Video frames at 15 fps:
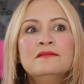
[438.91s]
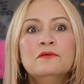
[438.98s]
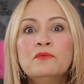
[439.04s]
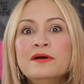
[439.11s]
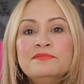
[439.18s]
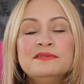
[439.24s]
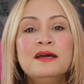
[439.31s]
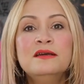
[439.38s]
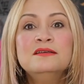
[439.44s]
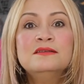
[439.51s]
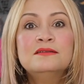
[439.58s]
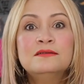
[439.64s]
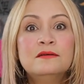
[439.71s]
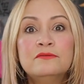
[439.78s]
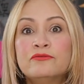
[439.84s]
the website
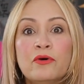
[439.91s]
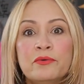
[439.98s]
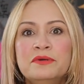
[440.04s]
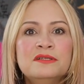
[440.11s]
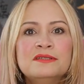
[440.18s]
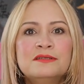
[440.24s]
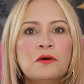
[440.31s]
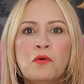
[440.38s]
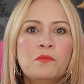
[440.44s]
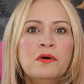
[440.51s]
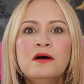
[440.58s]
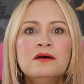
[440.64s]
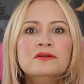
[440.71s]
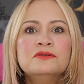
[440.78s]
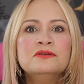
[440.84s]
is growing so
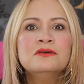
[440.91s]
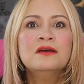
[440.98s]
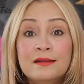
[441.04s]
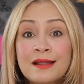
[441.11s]
much.